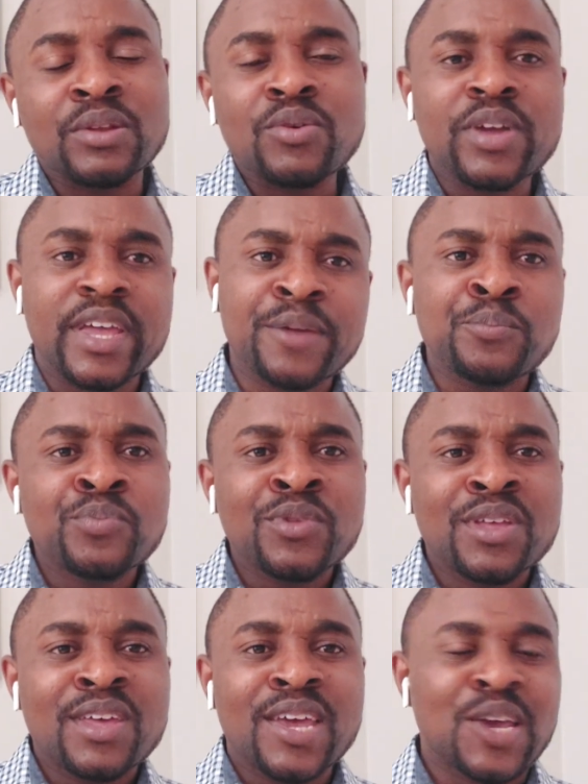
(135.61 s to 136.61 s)
That, okay,
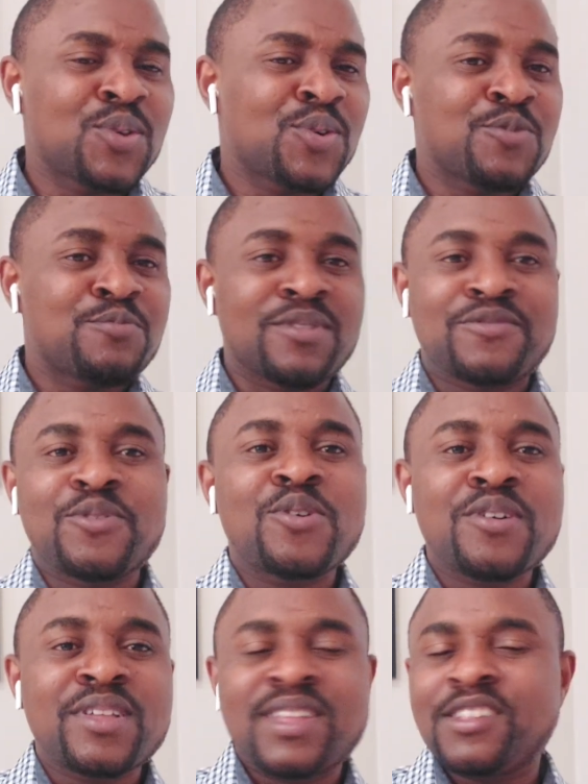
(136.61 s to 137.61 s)
you know,
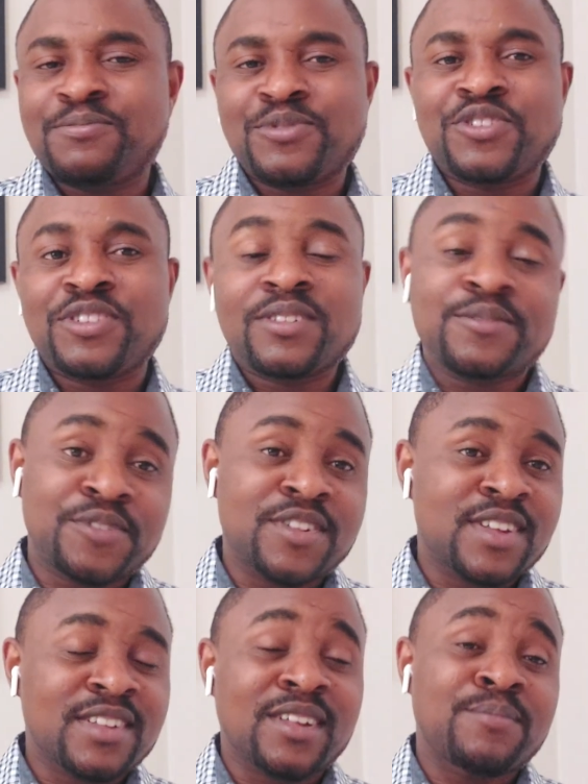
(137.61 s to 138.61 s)
before this person's
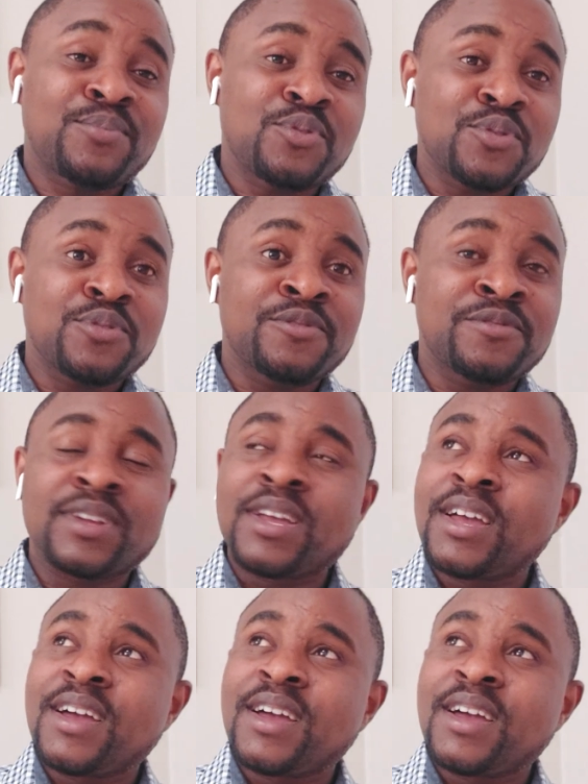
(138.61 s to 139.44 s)
visa is approved,